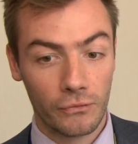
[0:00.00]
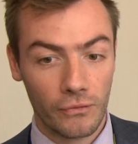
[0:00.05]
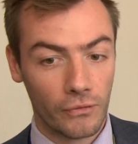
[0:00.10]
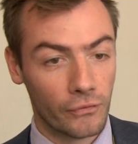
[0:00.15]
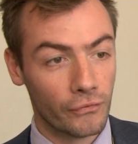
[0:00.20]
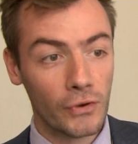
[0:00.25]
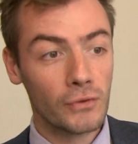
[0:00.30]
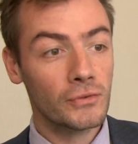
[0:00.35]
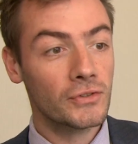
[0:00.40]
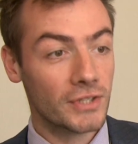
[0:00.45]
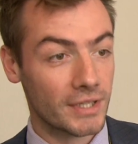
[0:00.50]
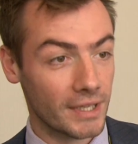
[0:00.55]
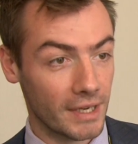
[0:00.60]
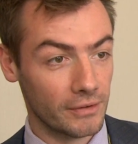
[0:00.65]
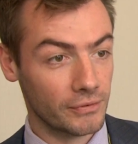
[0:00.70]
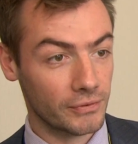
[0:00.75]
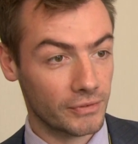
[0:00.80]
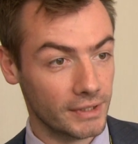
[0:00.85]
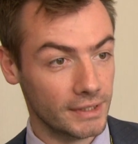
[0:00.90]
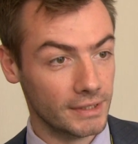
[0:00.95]
Food
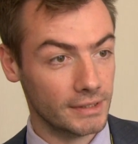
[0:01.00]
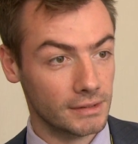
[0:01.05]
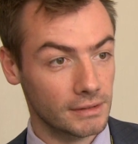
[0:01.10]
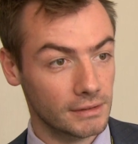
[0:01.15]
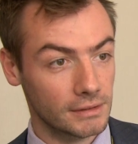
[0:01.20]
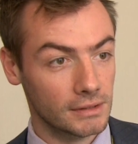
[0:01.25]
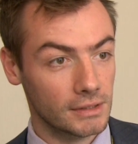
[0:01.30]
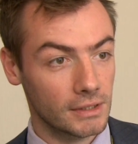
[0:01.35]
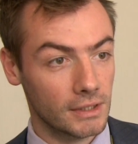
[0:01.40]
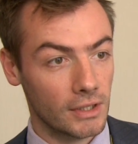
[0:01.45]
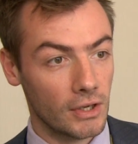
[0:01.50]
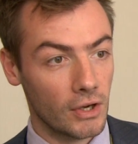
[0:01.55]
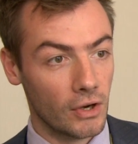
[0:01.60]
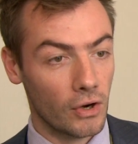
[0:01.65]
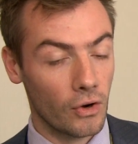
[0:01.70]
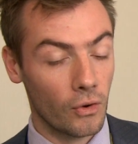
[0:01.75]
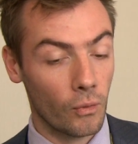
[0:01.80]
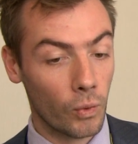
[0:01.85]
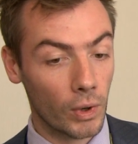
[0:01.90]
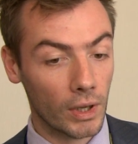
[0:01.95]
safety
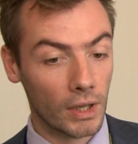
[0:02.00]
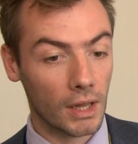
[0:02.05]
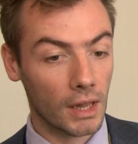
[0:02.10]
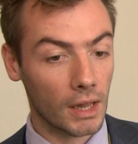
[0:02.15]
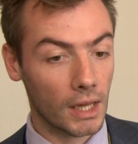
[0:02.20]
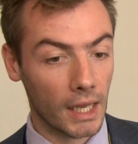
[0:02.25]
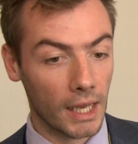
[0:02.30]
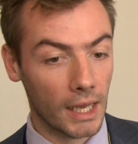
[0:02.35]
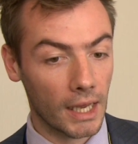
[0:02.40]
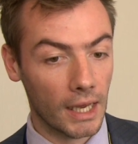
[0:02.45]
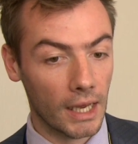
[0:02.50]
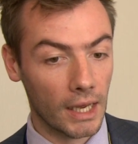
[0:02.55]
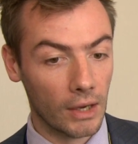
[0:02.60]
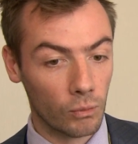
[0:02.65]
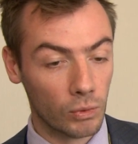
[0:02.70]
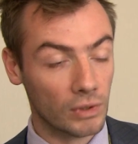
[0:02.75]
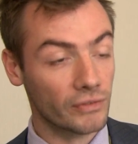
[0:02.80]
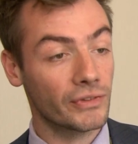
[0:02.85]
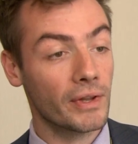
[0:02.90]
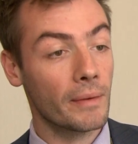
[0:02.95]
will
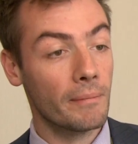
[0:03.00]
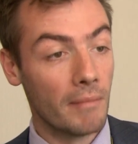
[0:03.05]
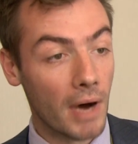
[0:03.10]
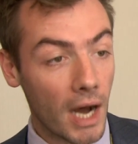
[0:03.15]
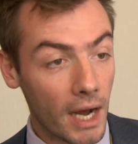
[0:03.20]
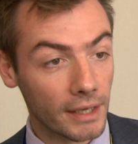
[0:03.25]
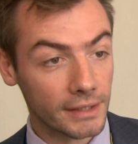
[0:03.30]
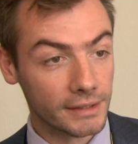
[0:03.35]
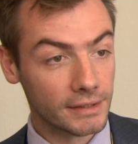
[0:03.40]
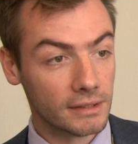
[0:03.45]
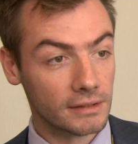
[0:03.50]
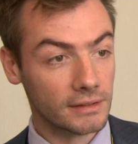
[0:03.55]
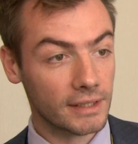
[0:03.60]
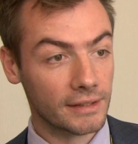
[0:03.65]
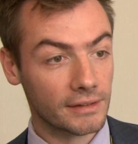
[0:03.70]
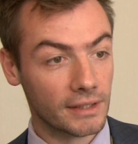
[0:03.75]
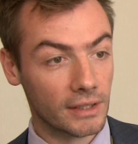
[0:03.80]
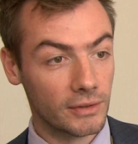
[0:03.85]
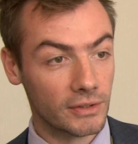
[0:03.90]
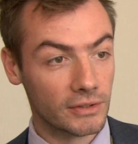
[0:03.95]
demand
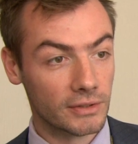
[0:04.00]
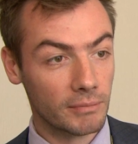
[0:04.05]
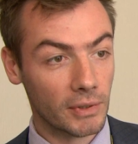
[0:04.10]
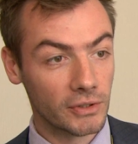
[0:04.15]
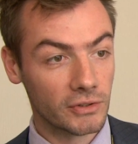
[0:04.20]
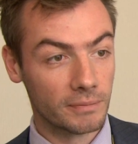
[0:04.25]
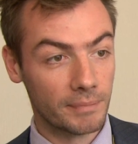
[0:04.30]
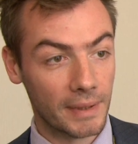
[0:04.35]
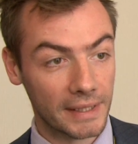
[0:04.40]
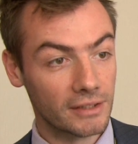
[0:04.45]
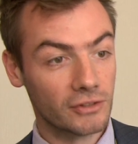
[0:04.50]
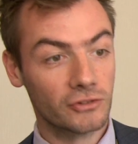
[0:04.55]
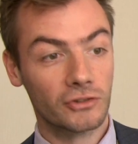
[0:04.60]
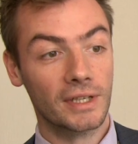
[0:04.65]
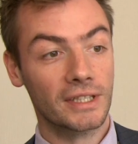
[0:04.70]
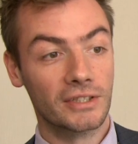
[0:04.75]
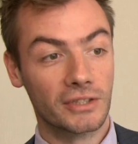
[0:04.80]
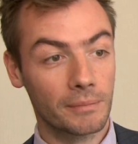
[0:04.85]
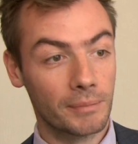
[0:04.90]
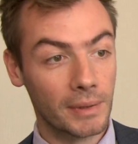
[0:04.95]
that there is much better
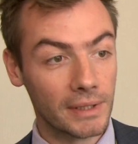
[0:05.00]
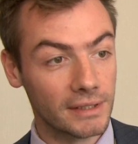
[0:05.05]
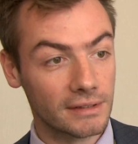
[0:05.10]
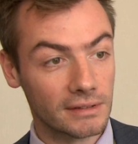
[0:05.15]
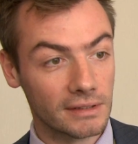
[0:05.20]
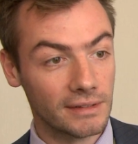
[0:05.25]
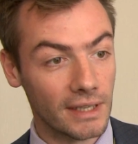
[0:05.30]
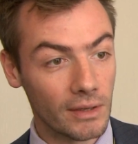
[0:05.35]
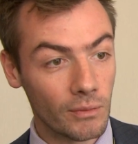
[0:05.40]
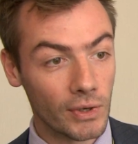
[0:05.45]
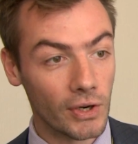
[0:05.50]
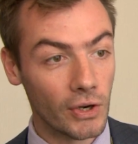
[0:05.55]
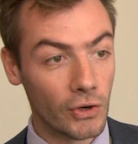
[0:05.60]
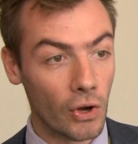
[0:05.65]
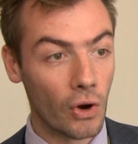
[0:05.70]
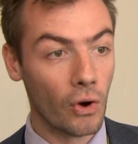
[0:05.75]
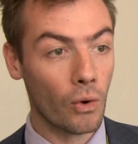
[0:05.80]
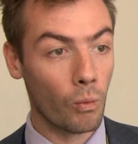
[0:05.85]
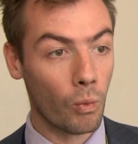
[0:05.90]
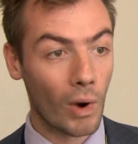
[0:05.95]
traceability. They want to
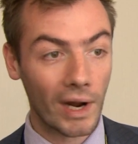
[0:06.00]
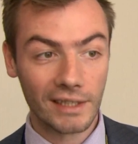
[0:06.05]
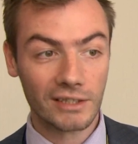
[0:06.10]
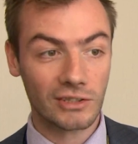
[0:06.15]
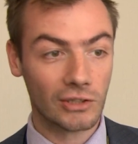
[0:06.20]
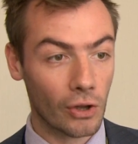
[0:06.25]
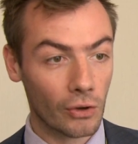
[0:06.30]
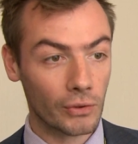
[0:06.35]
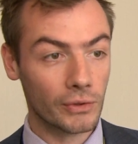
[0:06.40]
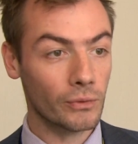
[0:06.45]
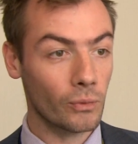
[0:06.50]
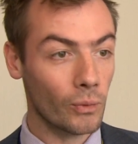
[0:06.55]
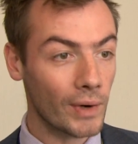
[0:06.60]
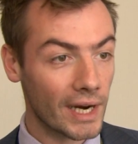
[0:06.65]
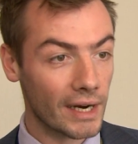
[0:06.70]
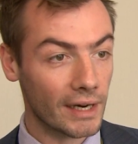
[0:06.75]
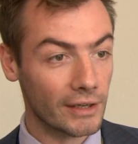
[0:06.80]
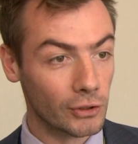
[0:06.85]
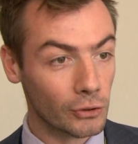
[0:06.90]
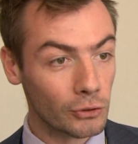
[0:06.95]
know what is loaded
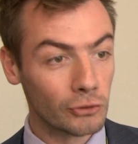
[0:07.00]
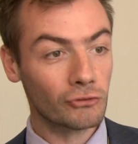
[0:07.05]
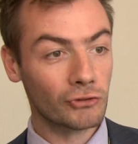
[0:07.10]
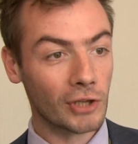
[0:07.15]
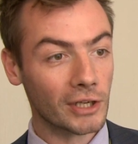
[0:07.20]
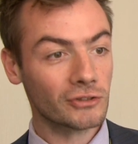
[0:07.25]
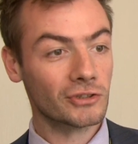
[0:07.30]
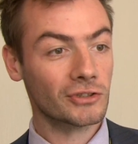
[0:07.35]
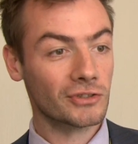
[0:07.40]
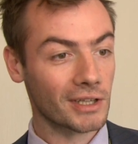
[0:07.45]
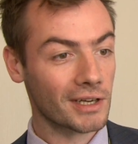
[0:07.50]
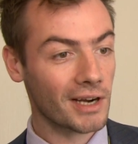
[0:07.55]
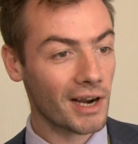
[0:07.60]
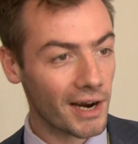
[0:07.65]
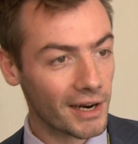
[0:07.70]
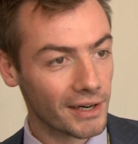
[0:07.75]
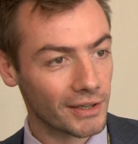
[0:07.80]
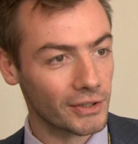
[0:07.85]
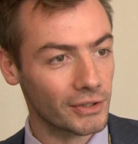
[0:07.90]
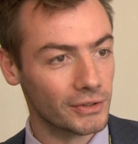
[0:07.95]
where and who touched the
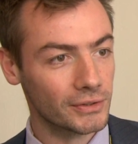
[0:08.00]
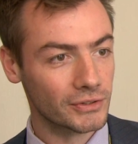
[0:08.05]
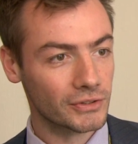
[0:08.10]
cargo.